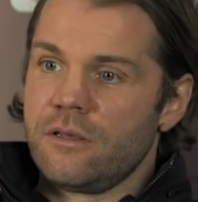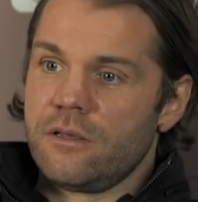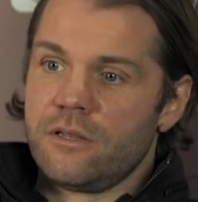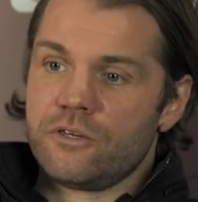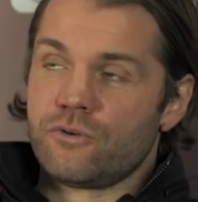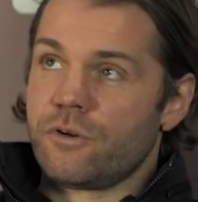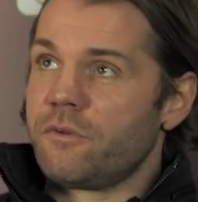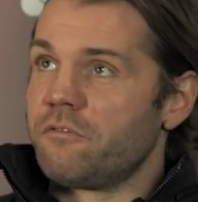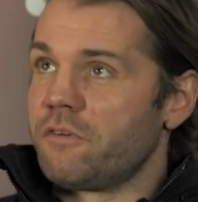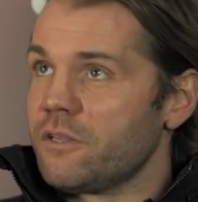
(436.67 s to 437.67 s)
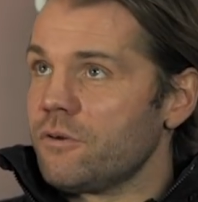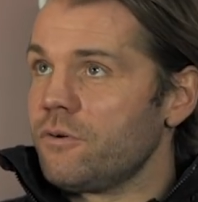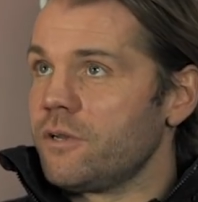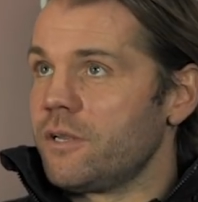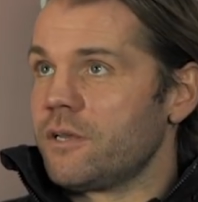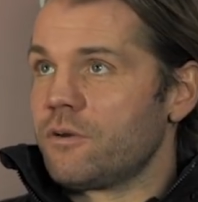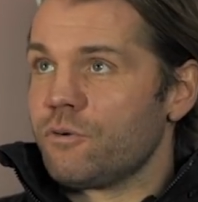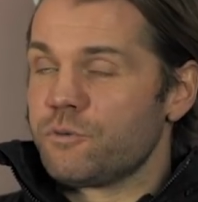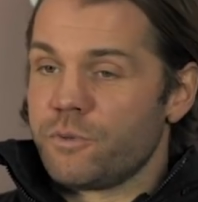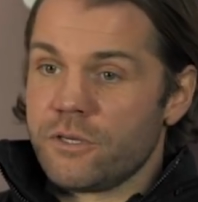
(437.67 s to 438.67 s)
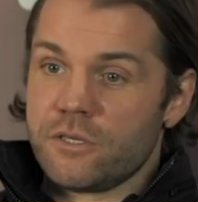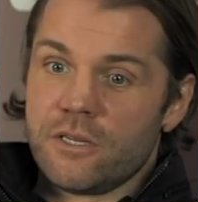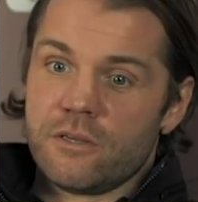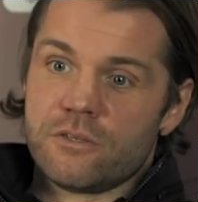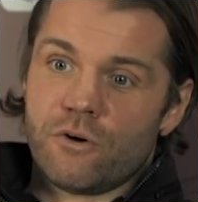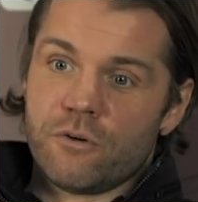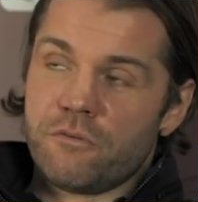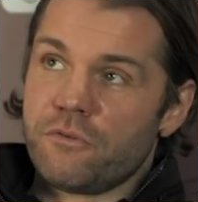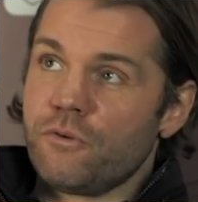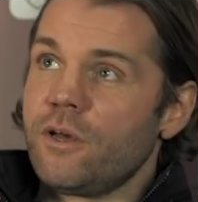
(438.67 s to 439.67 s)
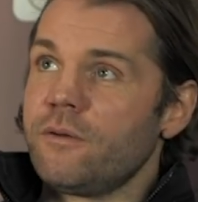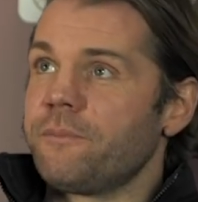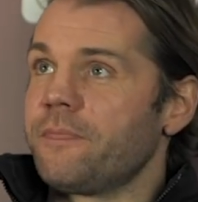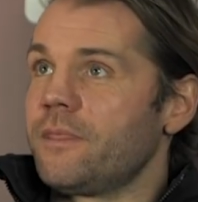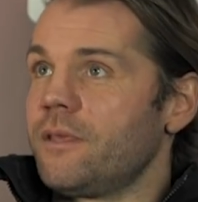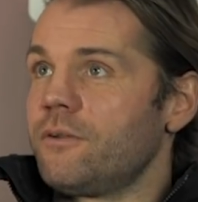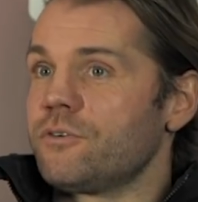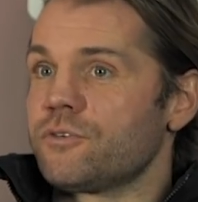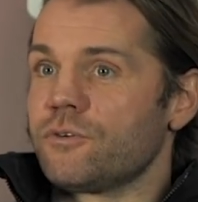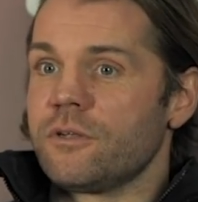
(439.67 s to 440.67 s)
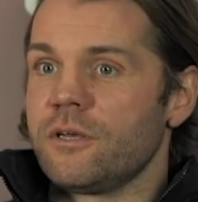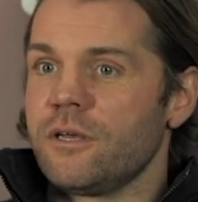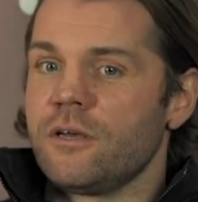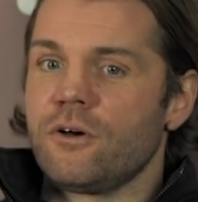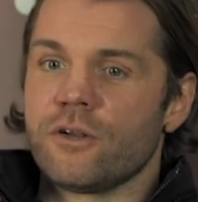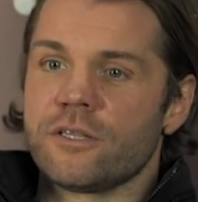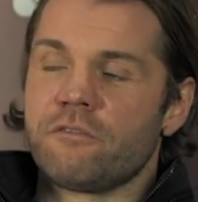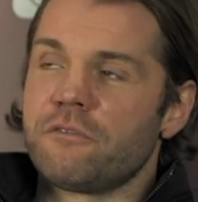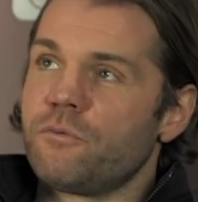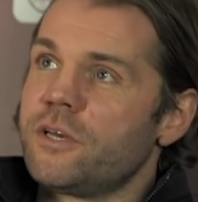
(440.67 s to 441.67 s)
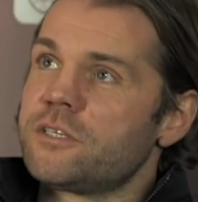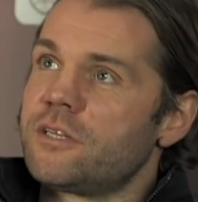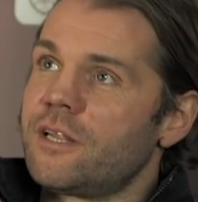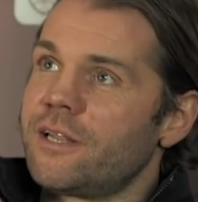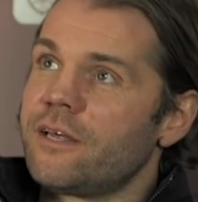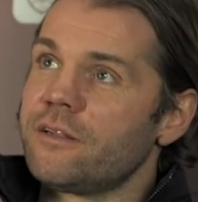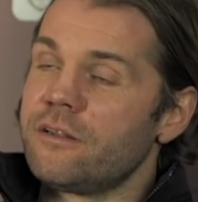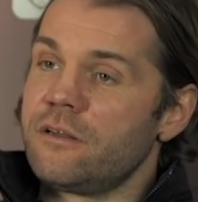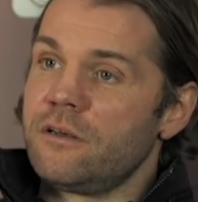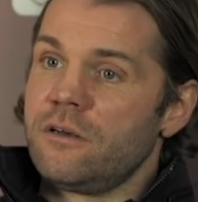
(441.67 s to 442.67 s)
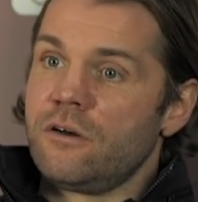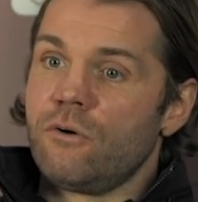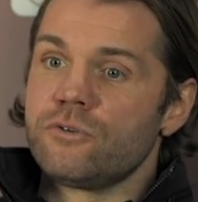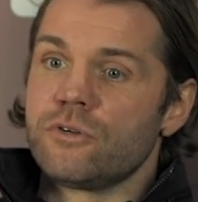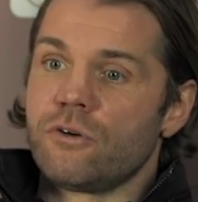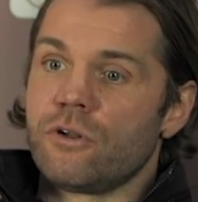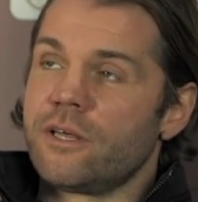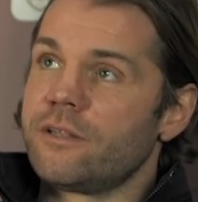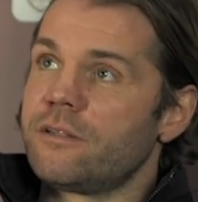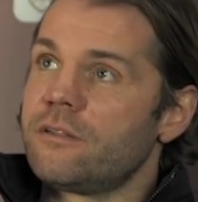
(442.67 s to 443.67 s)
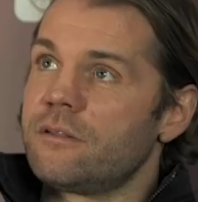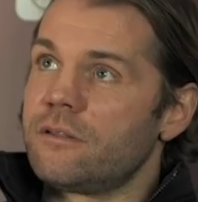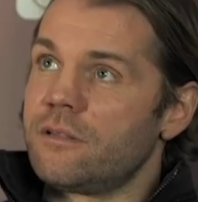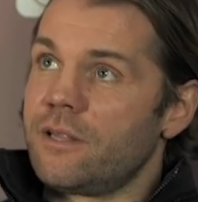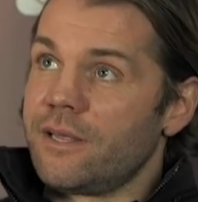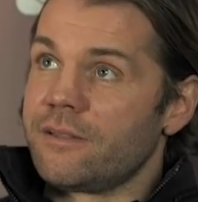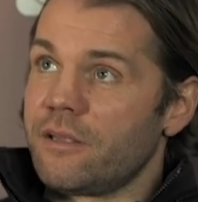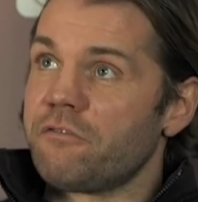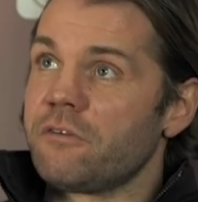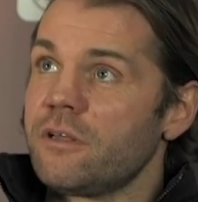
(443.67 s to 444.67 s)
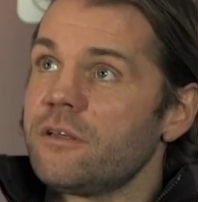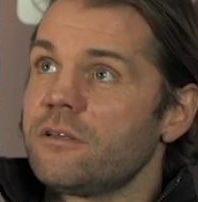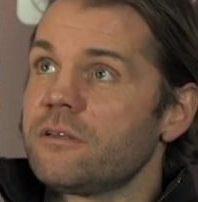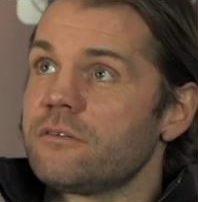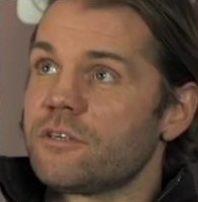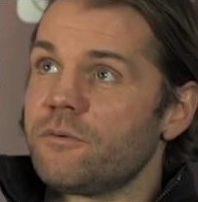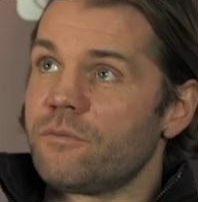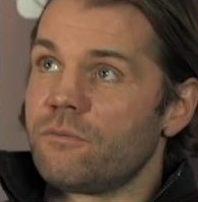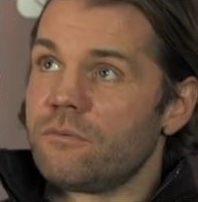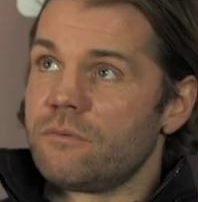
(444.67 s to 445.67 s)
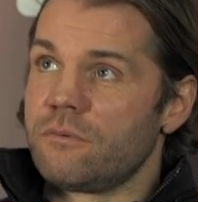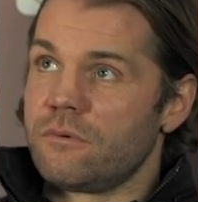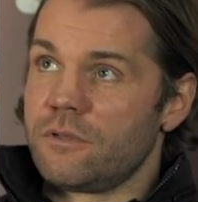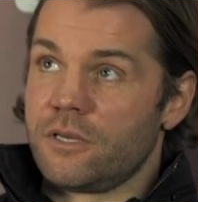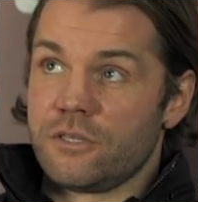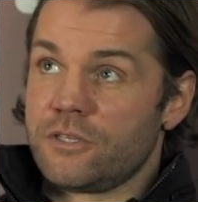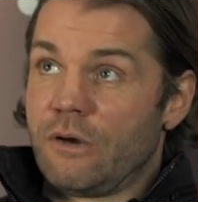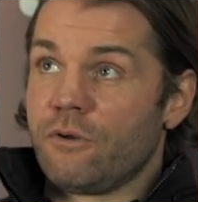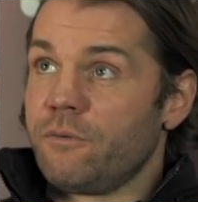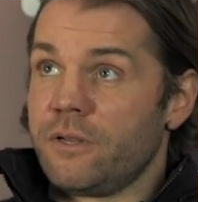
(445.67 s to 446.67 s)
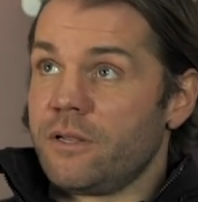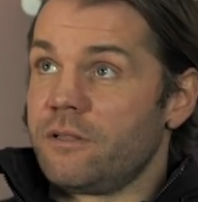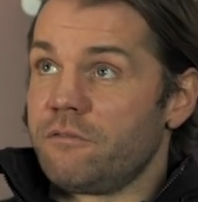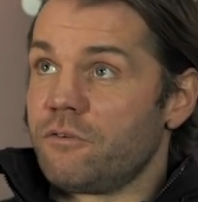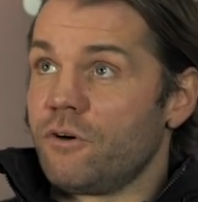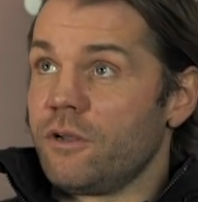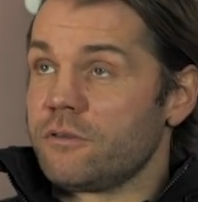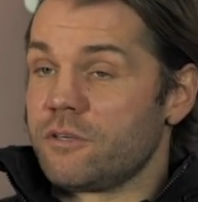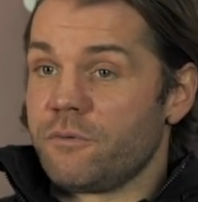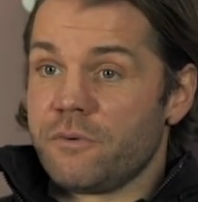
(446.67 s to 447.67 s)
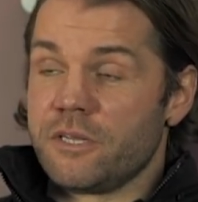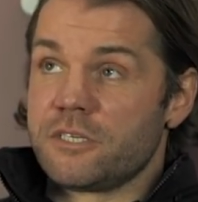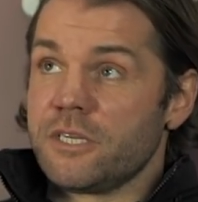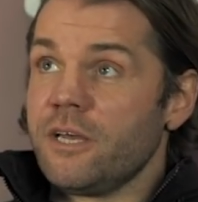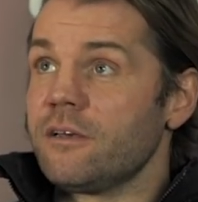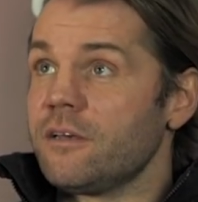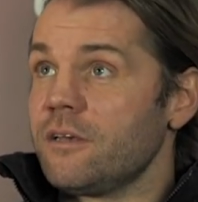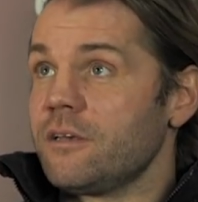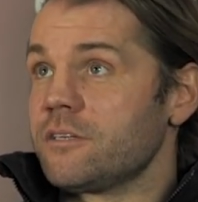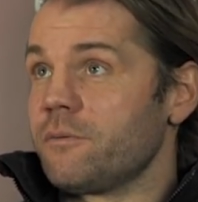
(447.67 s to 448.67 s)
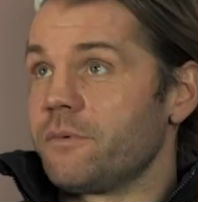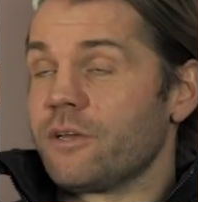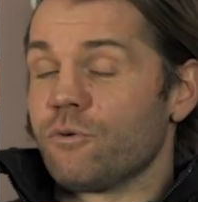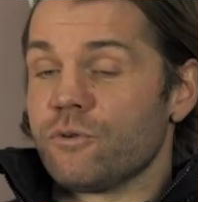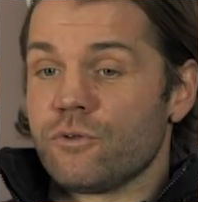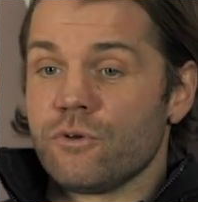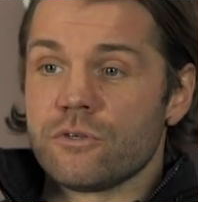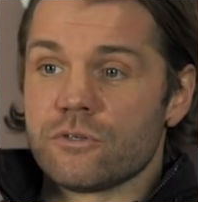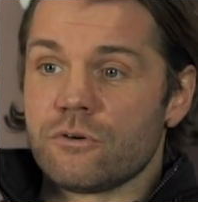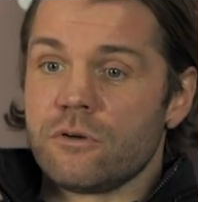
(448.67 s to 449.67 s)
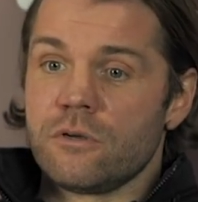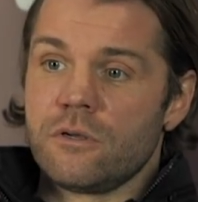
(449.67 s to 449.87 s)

to show them in video, you need to coach paint, you need to talk them through it, you know. So a lot of different ways that they learn, and also they learn differently. You know, some of them you can tell them and they've got it, some of them need to see it, some of them need to go and do it. So